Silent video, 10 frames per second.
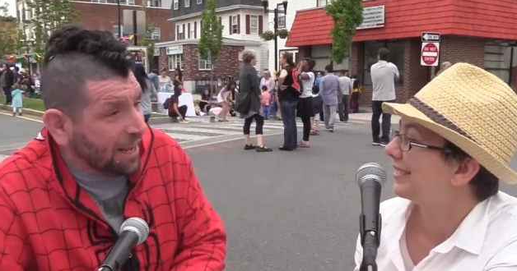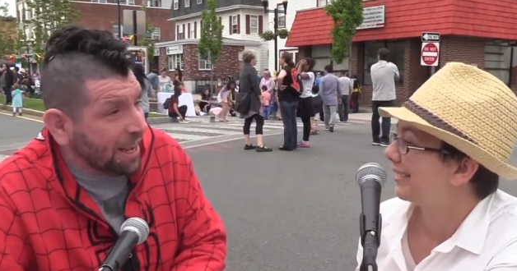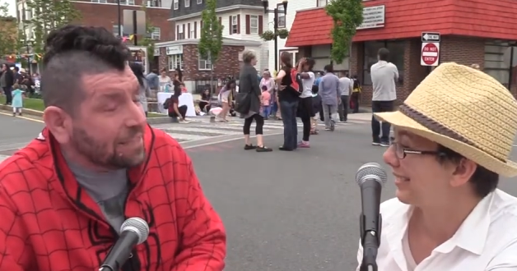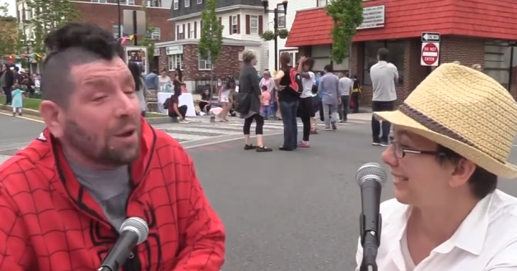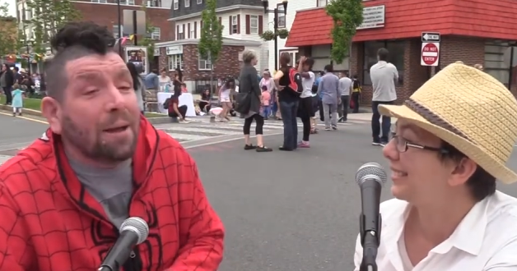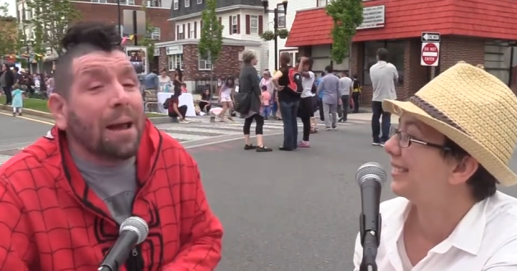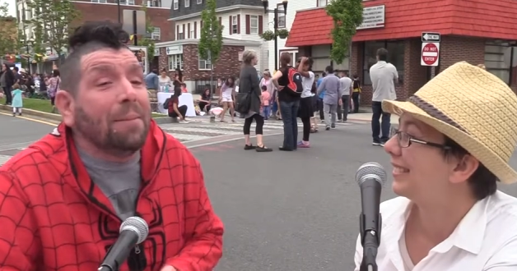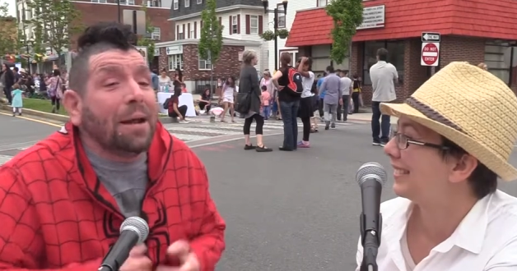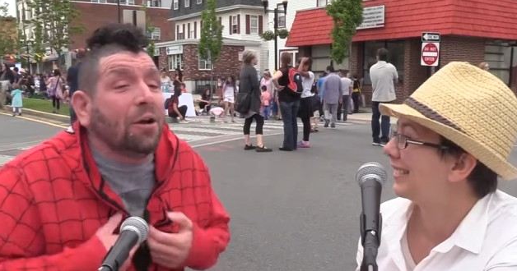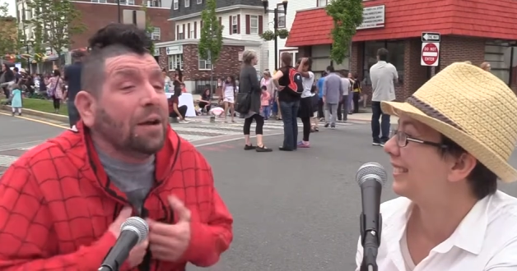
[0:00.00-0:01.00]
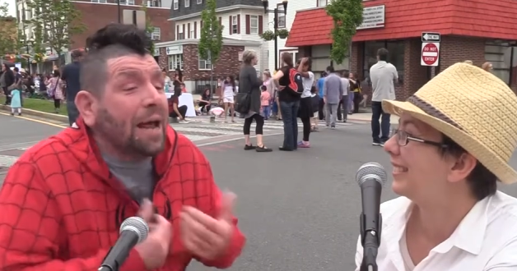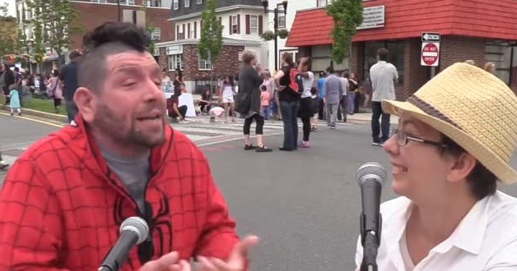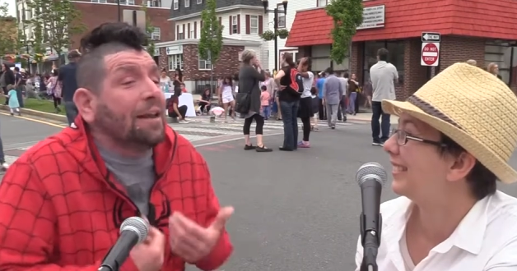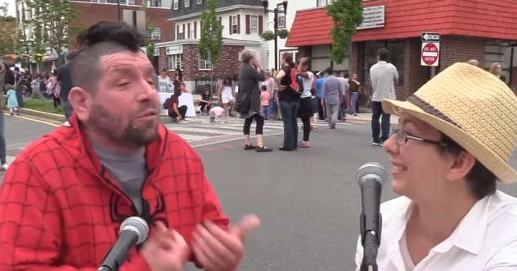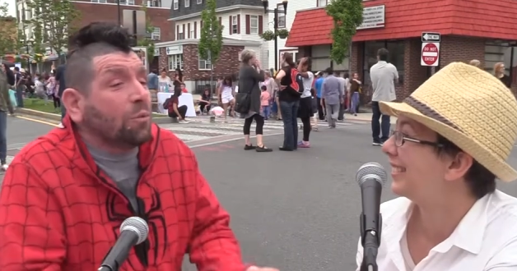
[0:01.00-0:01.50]
Speaker 1: And so, I mean, I
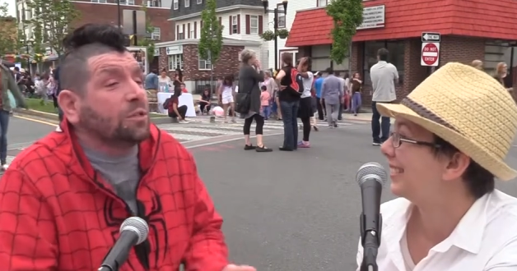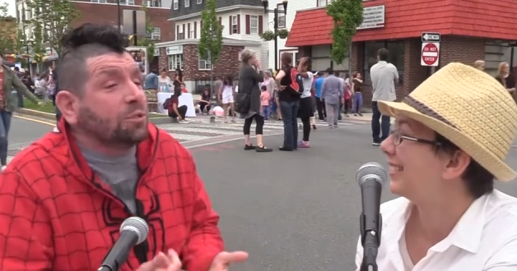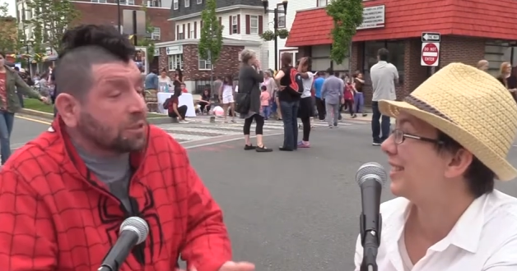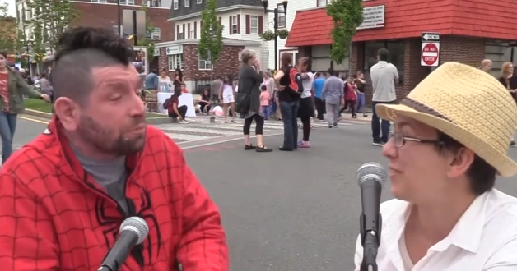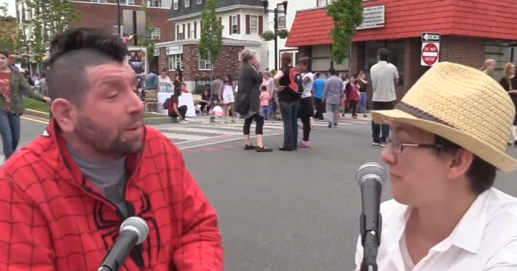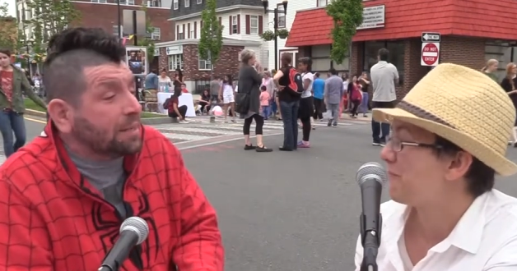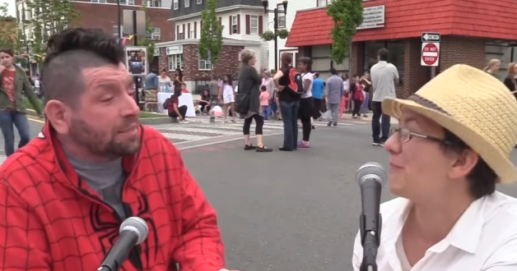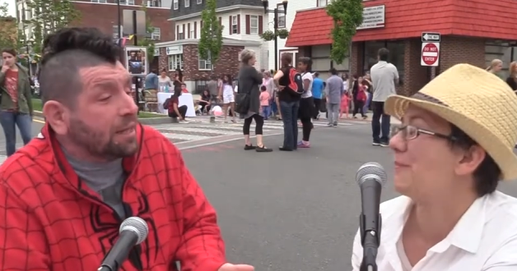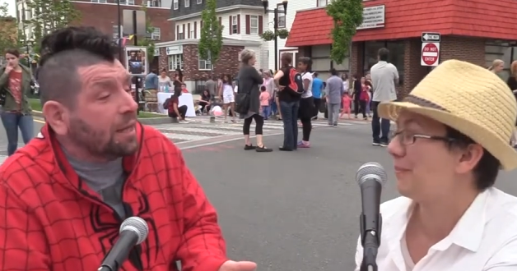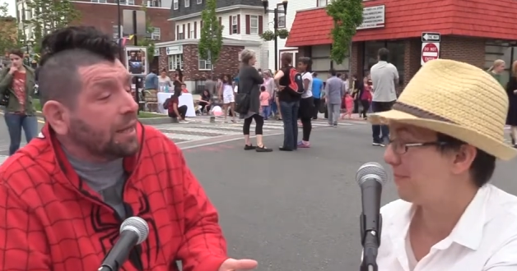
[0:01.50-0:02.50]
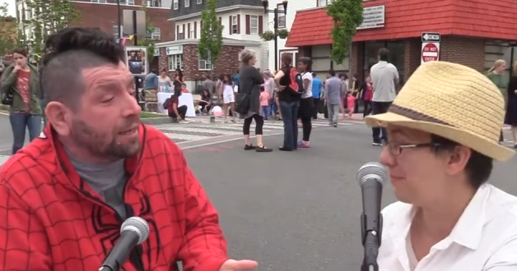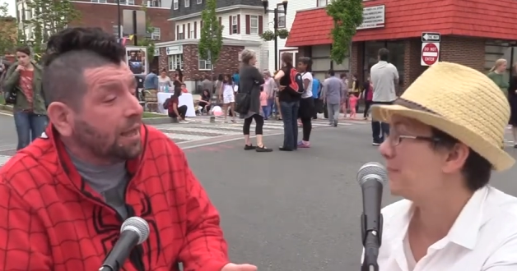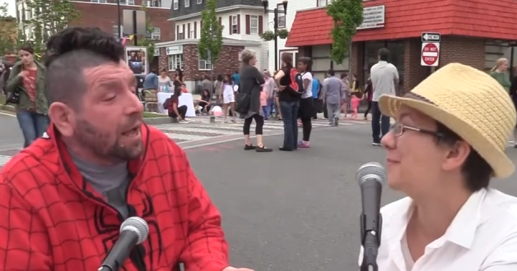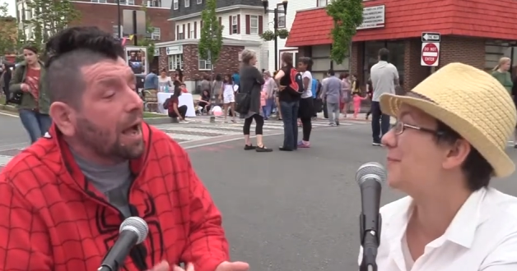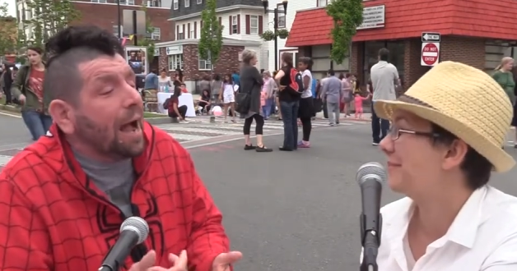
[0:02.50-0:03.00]
didn't have the words to express that, like,
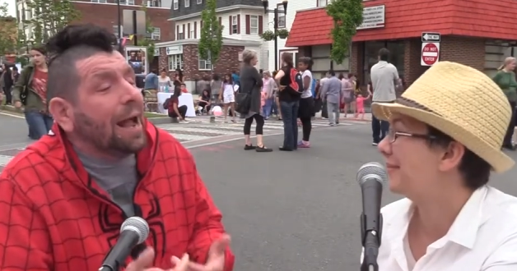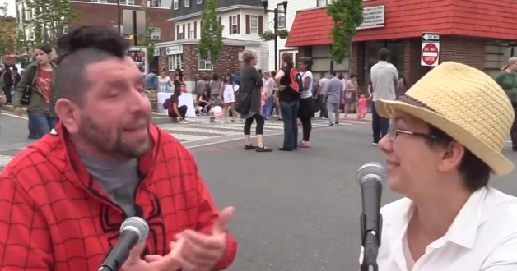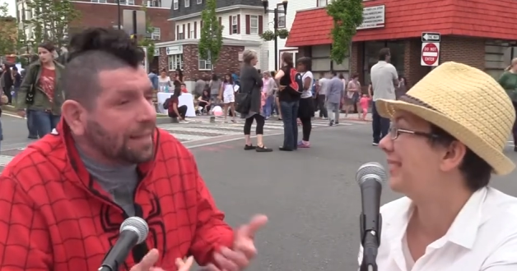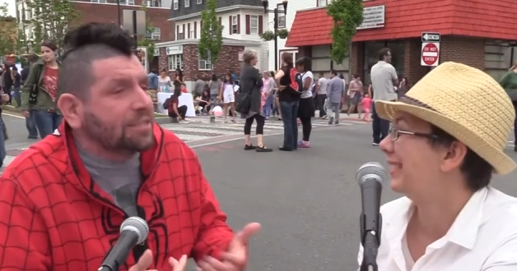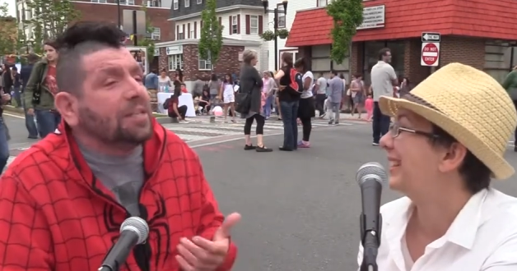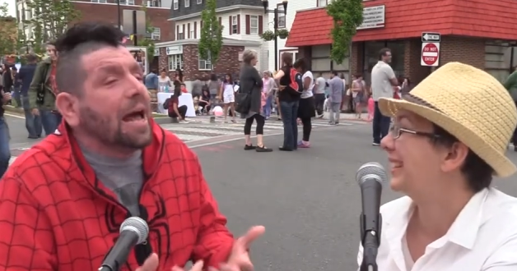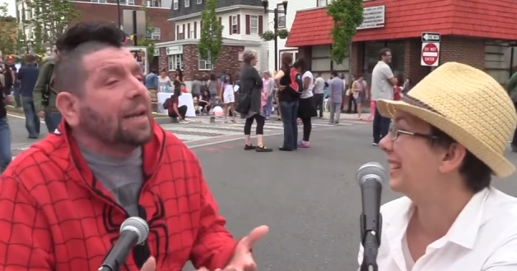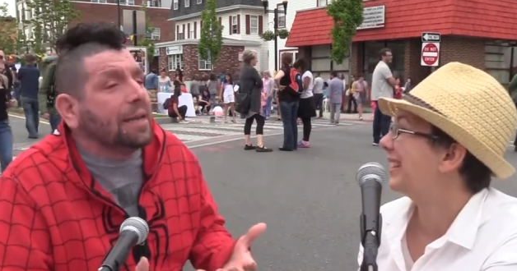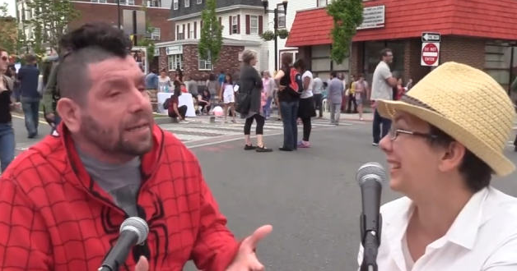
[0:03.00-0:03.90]
it's not...